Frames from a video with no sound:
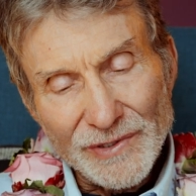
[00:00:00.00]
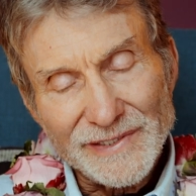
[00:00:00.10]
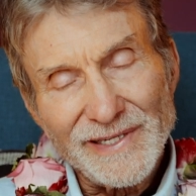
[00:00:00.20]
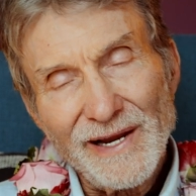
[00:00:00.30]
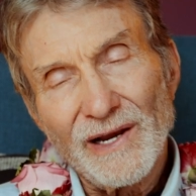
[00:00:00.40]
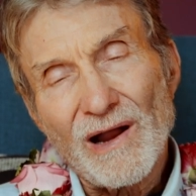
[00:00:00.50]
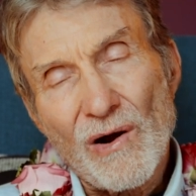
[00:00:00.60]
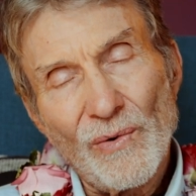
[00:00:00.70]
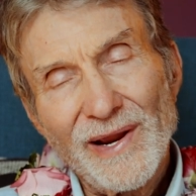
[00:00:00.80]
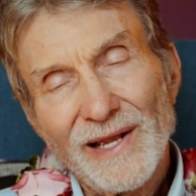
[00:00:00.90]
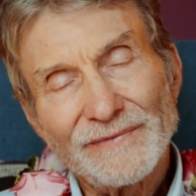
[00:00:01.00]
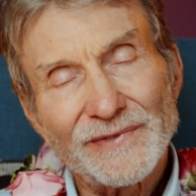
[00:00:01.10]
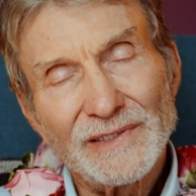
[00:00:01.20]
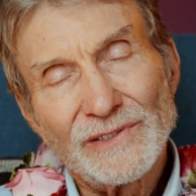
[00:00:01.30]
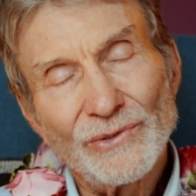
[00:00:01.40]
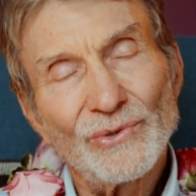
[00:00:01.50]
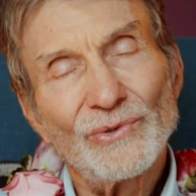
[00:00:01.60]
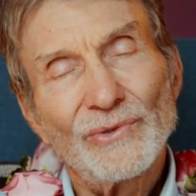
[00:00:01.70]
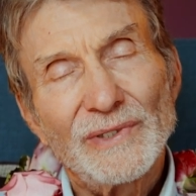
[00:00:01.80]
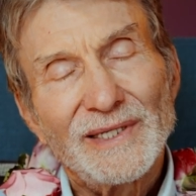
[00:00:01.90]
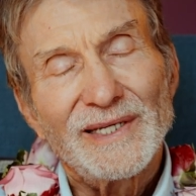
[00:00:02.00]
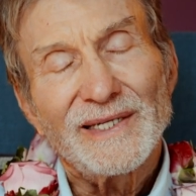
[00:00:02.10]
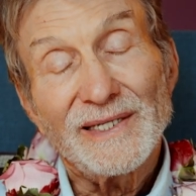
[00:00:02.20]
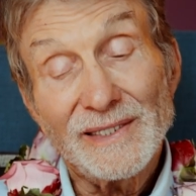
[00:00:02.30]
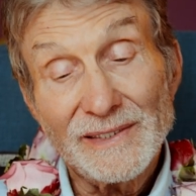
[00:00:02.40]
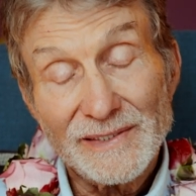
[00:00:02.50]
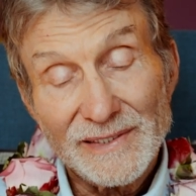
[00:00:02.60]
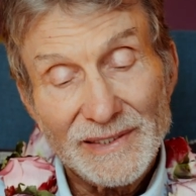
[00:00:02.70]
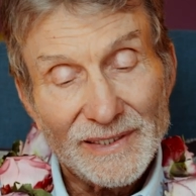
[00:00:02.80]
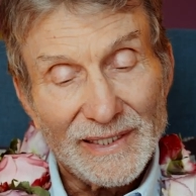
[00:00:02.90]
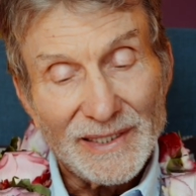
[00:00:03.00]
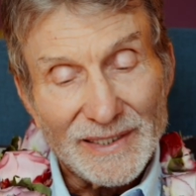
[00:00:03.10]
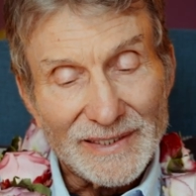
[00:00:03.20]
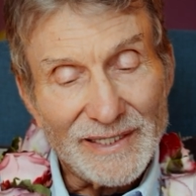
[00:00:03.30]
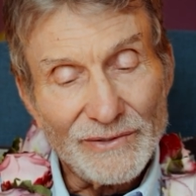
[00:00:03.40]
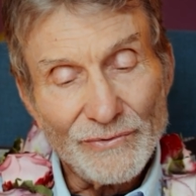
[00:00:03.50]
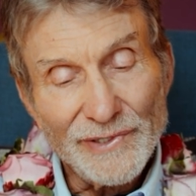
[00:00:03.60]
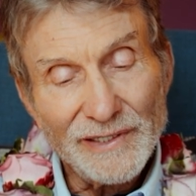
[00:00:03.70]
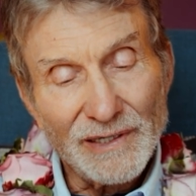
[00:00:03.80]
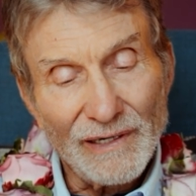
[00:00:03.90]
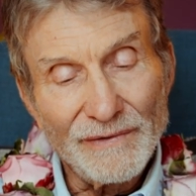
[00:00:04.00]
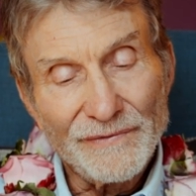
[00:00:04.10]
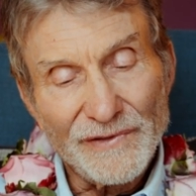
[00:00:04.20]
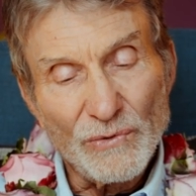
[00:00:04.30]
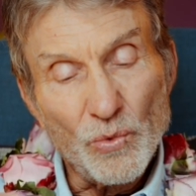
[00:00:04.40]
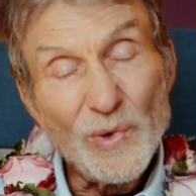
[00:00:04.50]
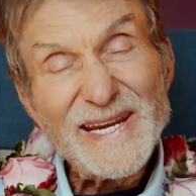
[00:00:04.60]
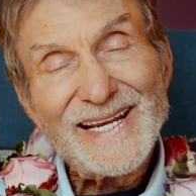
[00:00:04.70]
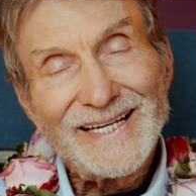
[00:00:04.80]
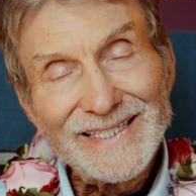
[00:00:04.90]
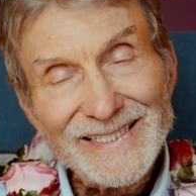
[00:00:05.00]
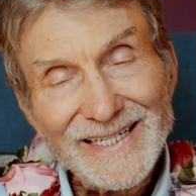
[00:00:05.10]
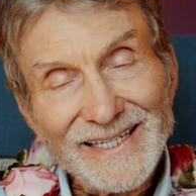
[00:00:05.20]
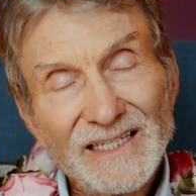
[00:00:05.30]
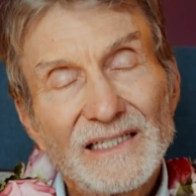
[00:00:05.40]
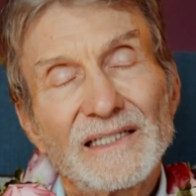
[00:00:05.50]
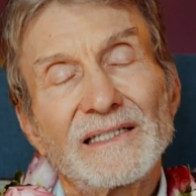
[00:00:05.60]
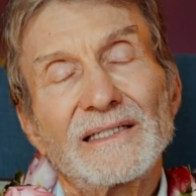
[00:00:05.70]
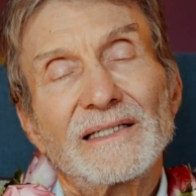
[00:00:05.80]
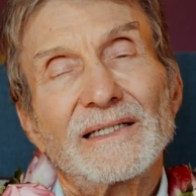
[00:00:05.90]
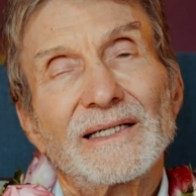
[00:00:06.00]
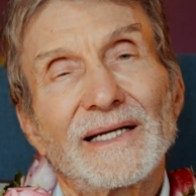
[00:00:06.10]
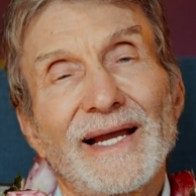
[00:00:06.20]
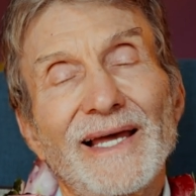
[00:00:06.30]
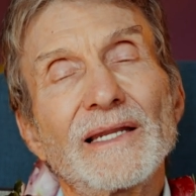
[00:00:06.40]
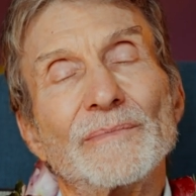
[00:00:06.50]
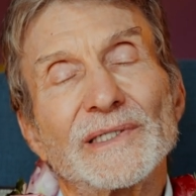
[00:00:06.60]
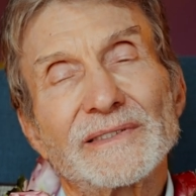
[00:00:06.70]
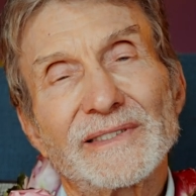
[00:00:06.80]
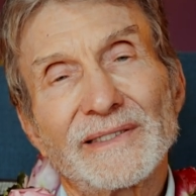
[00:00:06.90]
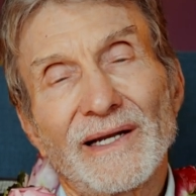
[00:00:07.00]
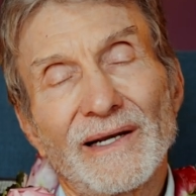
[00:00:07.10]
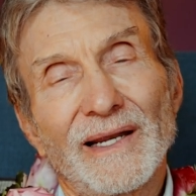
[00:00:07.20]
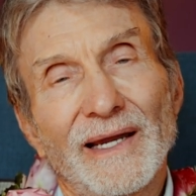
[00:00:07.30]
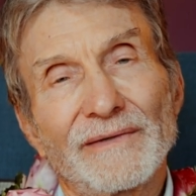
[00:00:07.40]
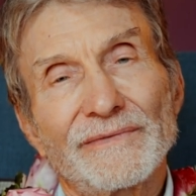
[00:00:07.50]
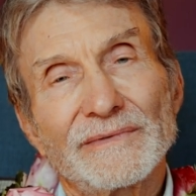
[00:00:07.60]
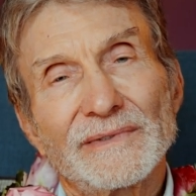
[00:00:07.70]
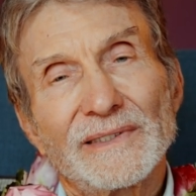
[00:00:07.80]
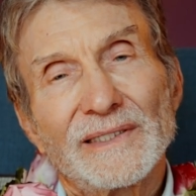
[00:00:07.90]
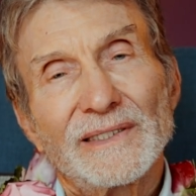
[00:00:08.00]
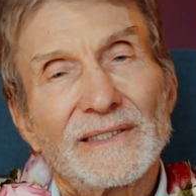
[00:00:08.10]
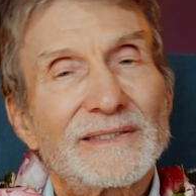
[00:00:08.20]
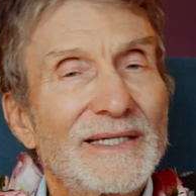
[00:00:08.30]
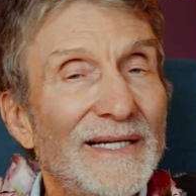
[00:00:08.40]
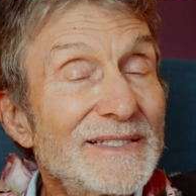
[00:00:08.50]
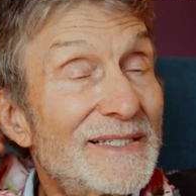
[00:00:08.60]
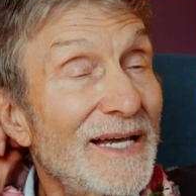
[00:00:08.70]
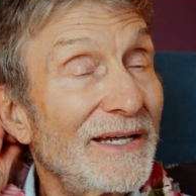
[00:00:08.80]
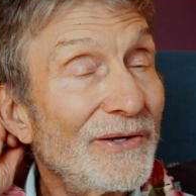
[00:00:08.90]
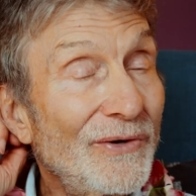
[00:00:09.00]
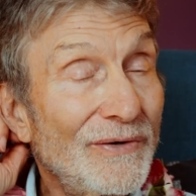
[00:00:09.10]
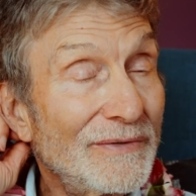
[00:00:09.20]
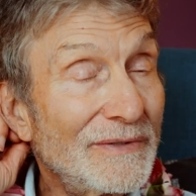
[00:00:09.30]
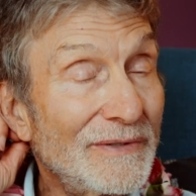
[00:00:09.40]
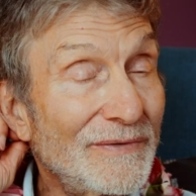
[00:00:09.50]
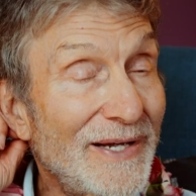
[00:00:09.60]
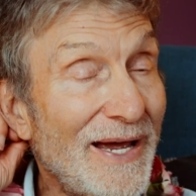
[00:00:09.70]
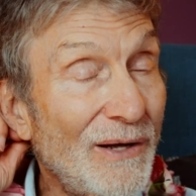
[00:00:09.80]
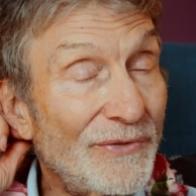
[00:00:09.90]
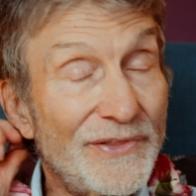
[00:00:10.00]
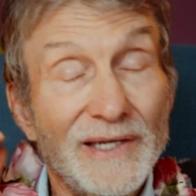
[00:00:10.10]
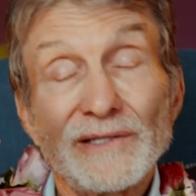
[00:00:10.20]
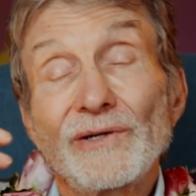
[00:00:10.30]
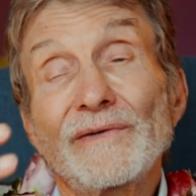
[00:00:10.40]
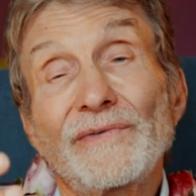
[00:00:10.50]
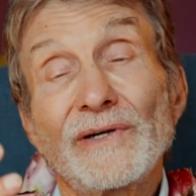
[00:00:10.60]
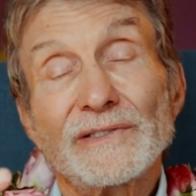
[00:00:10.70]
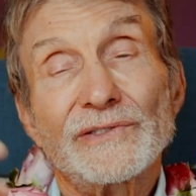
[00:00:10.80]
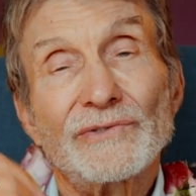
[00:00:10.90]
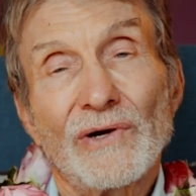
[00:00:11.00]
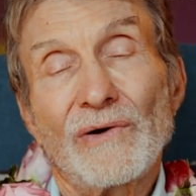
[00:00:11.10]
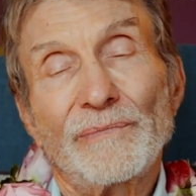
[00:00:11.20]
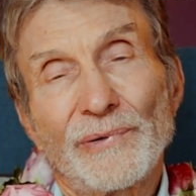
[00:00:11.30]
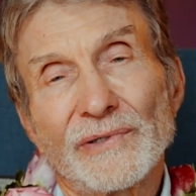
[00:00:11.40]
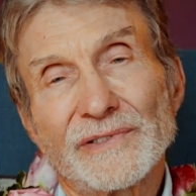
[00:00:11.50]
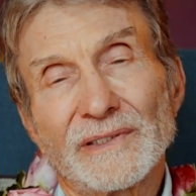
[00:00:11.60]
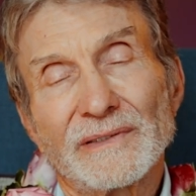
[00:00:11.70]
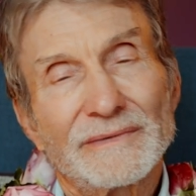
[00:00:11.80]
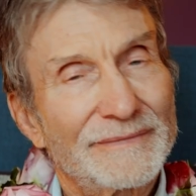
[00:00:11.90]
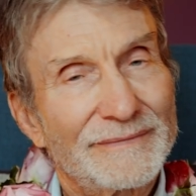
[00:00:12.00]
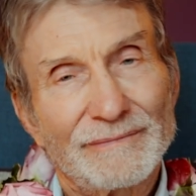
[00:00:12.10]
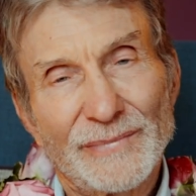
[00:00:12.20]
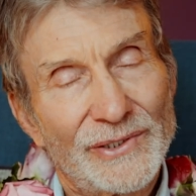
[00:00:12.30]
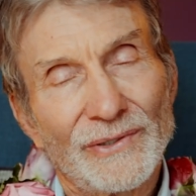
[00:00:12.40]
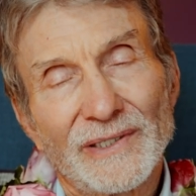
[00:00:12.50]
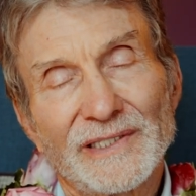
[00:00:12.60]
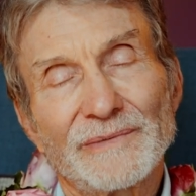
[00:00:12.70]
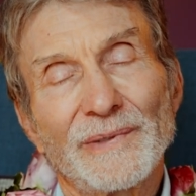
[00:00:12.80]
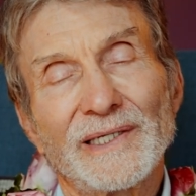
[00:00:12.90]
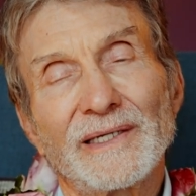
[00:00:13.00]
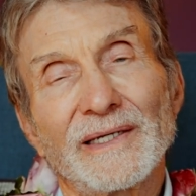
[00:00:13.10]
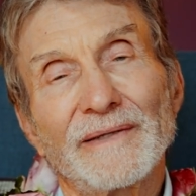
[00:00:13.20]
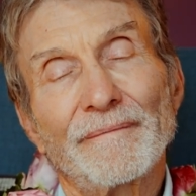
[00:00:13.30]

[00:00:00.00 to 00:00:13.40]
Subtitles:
is there. All we have to do is get rid of the weakening elements in our life. See, let's say you're healthy, you're a very strong person, materially speaking.